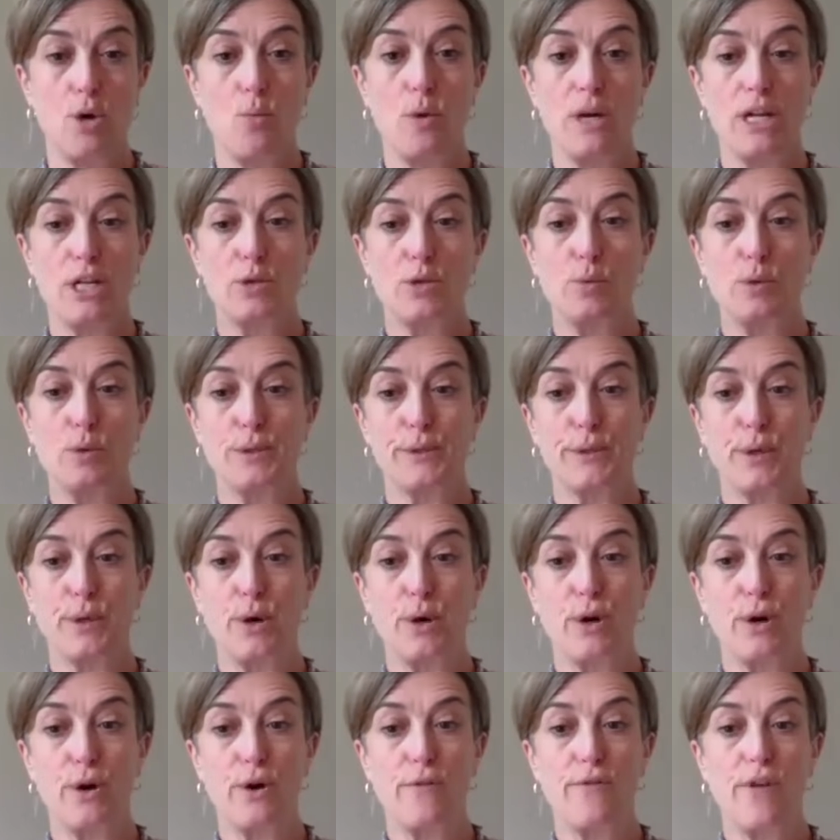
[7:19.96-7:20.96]
which will
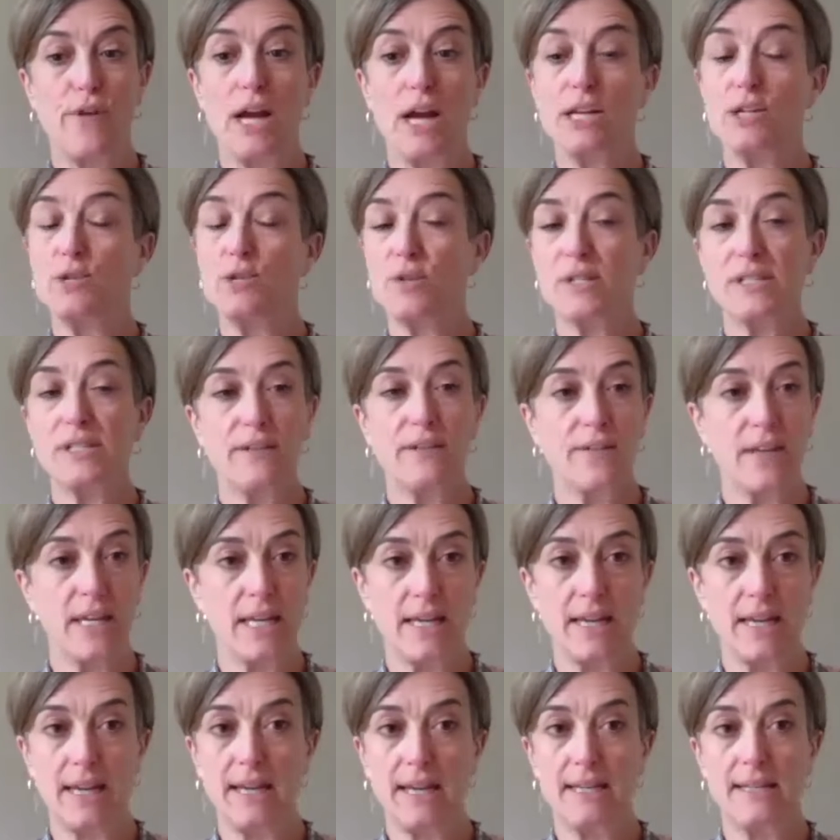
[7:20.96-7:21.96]
serve hundreds of
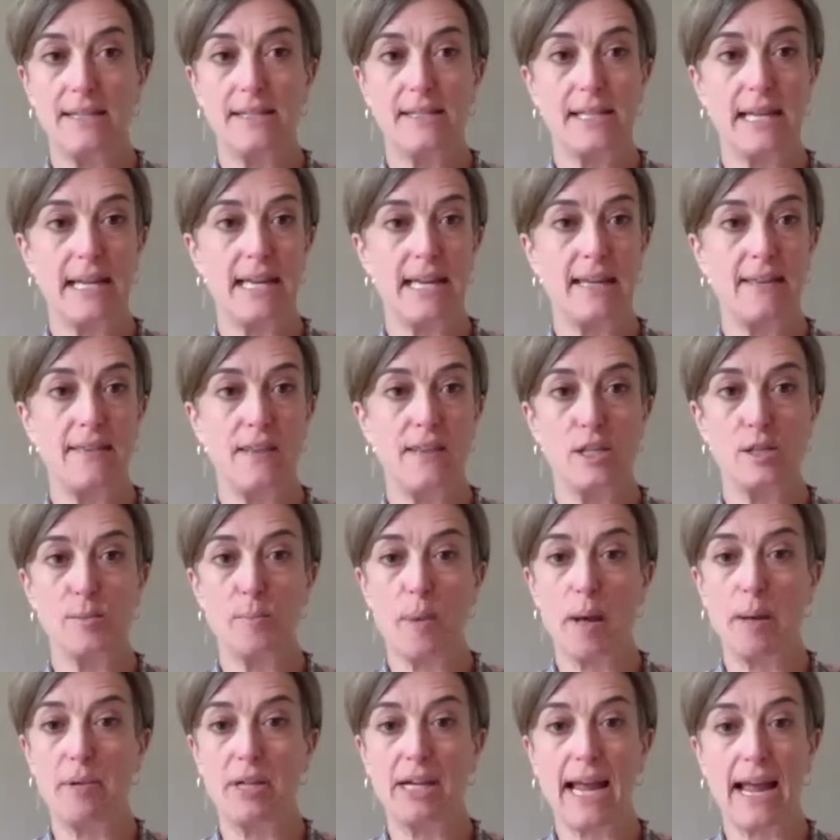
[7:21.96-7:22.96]
kids in those
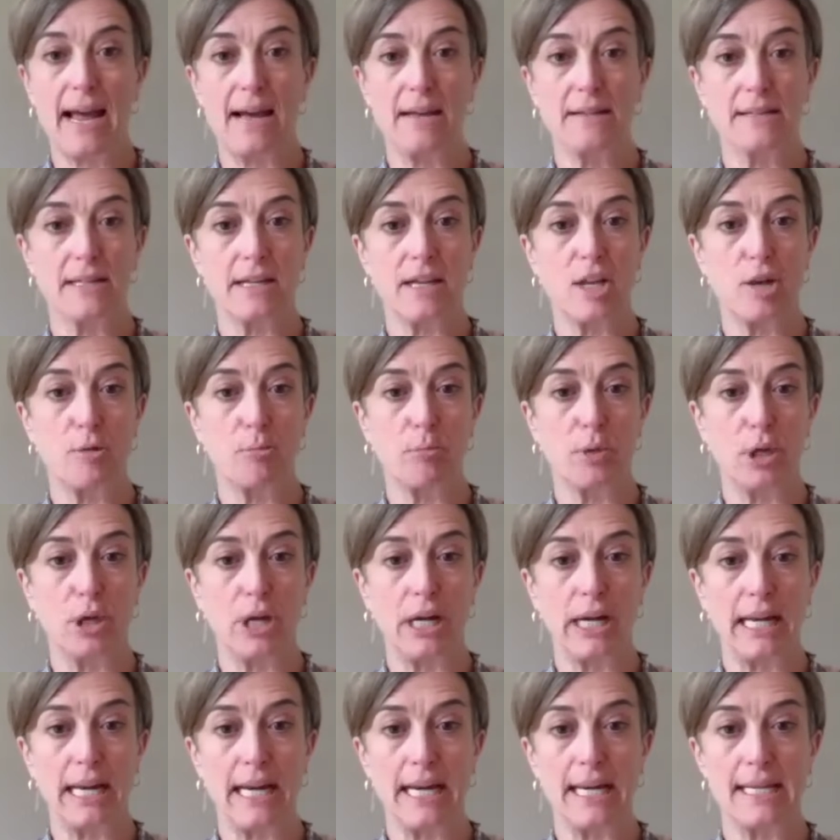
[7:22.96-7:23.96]
public housing
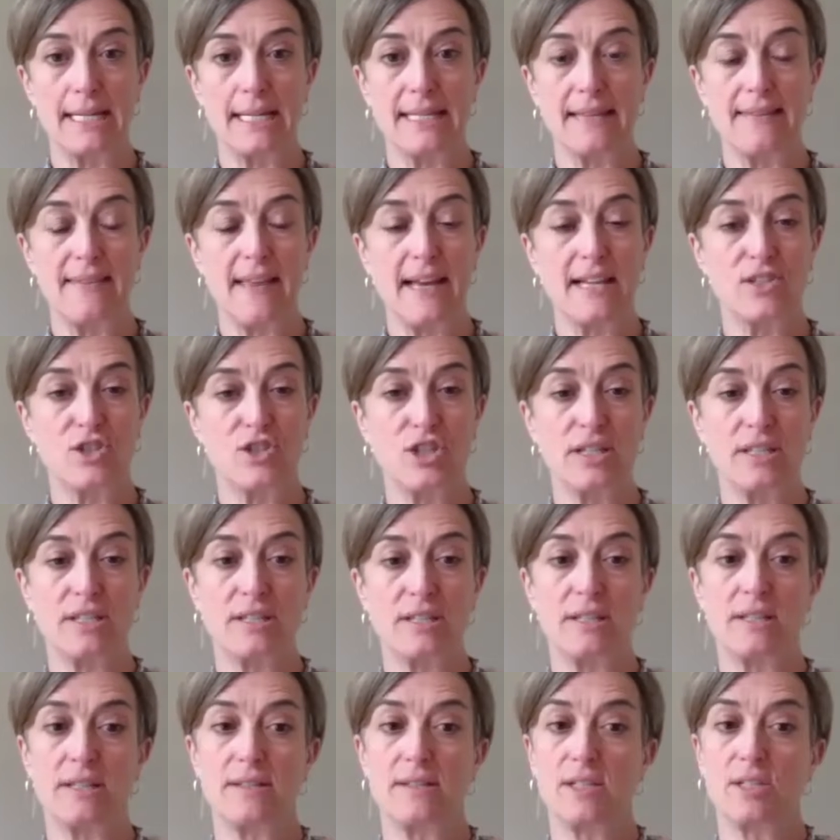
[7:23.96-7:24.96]
communities. And that's just
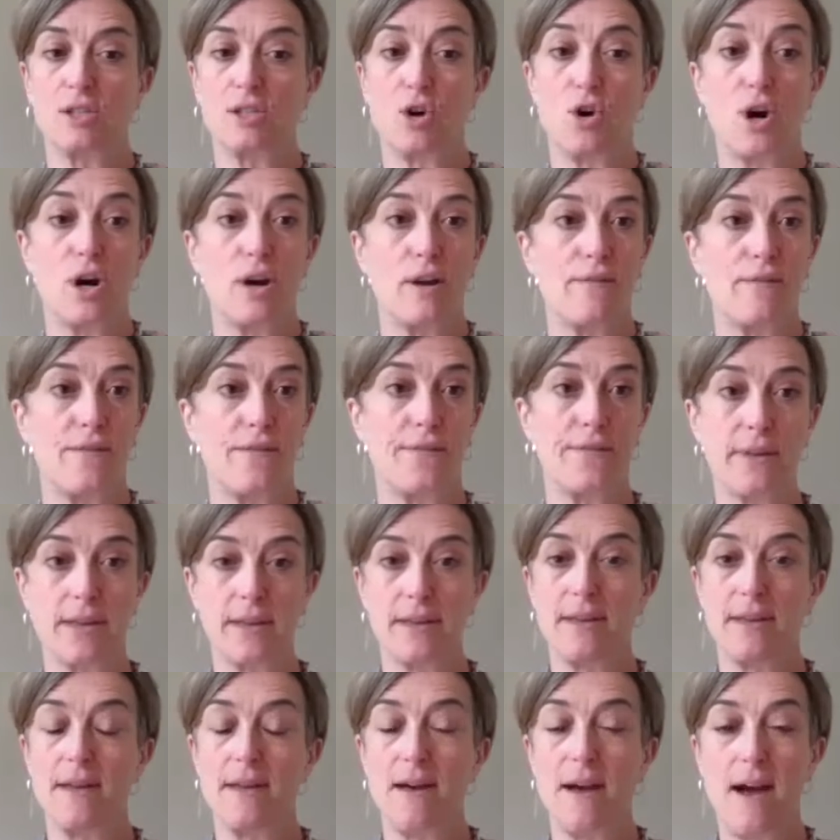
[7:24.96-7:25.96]
the start
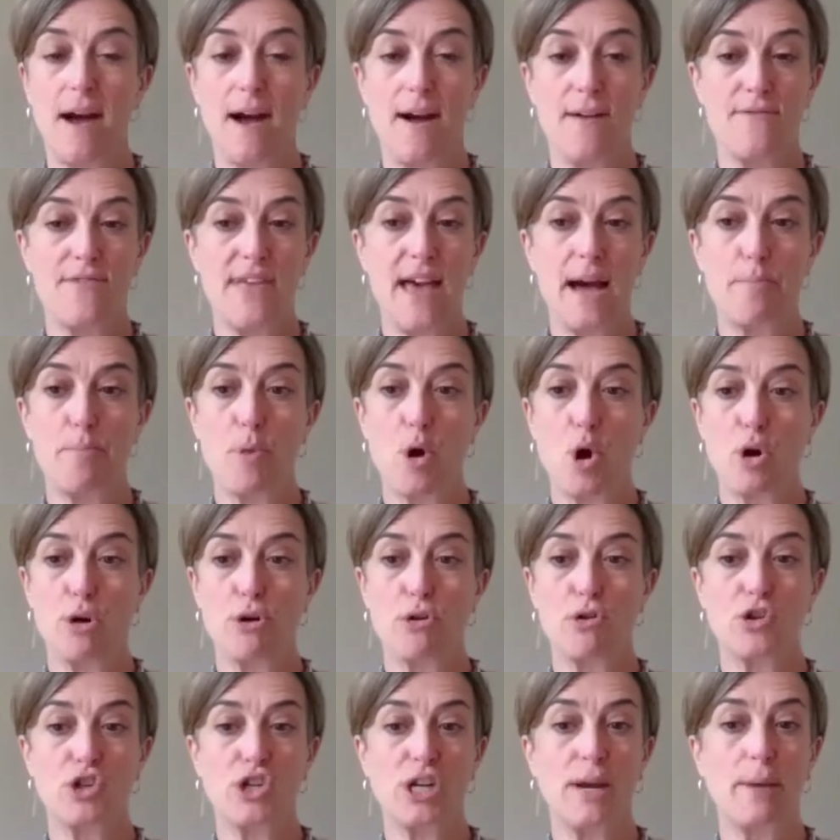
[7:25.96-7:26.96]
of that
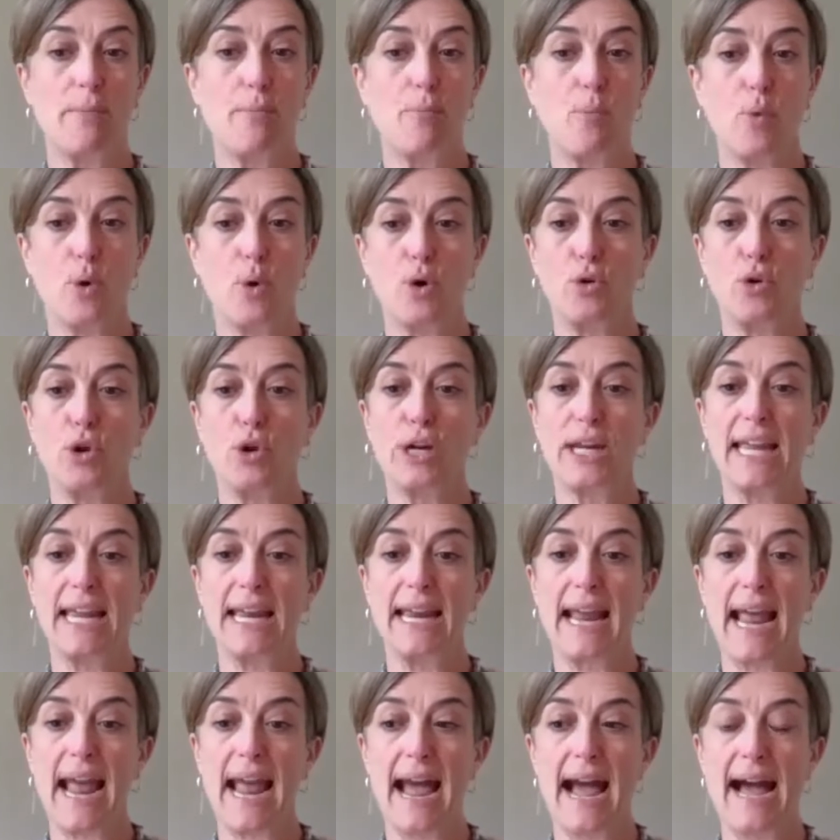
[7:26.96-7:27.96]
partnership. We're
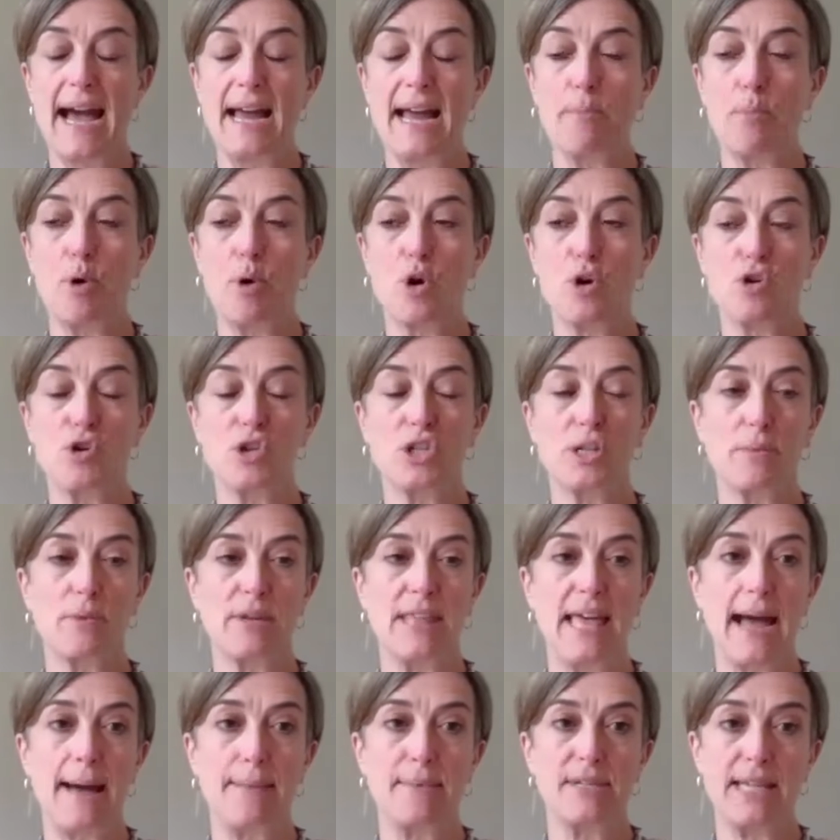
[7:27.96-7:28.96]
looking at a partnership with
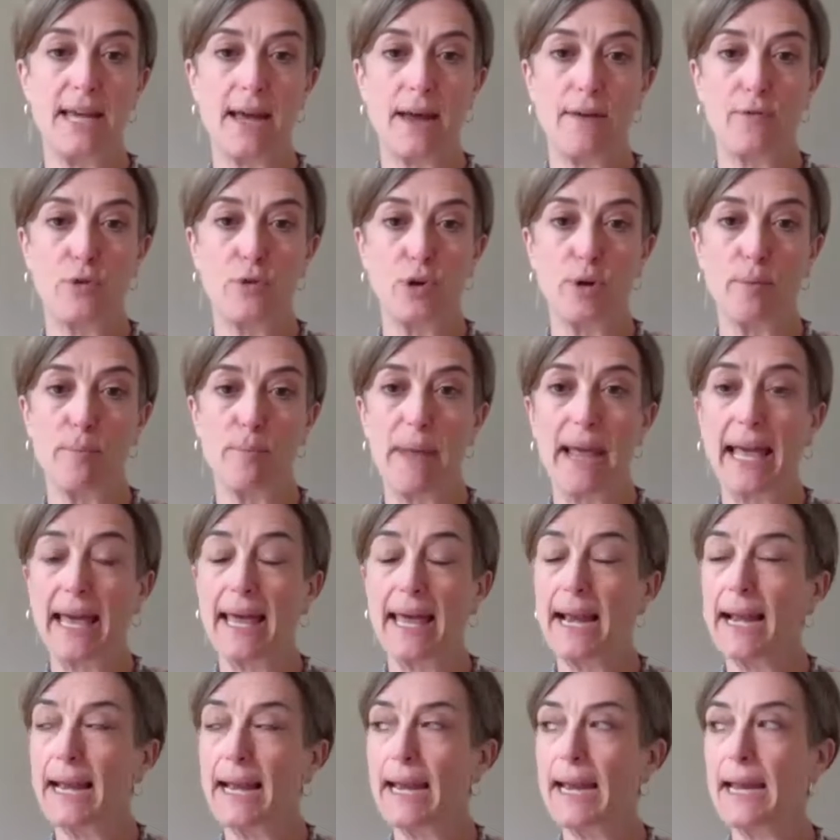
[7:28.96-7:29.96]
Habitat for
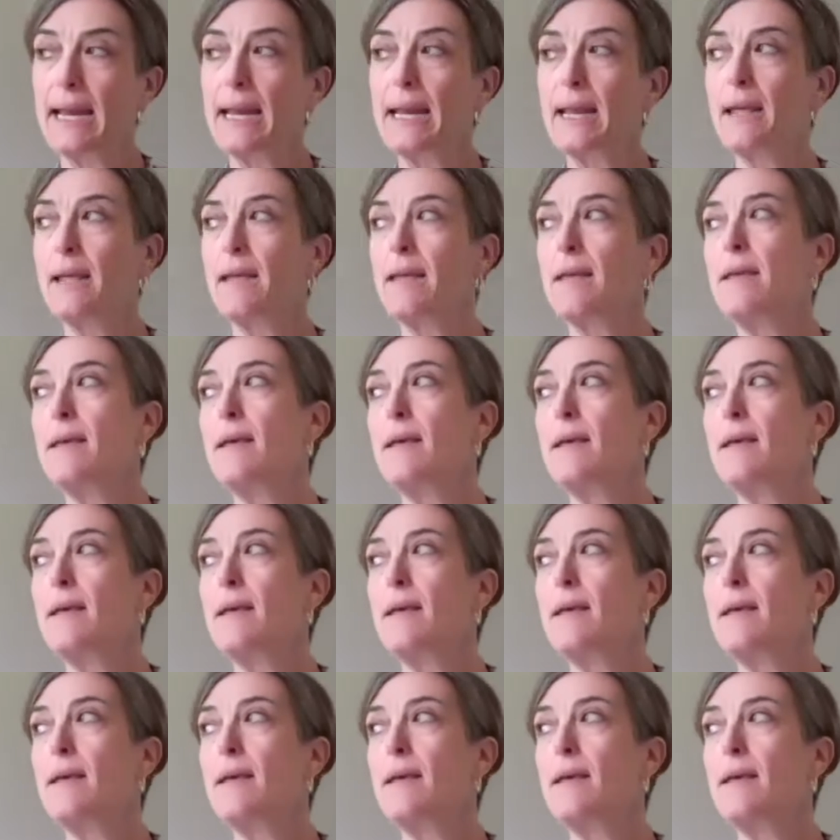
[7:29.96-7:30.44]
Humanity,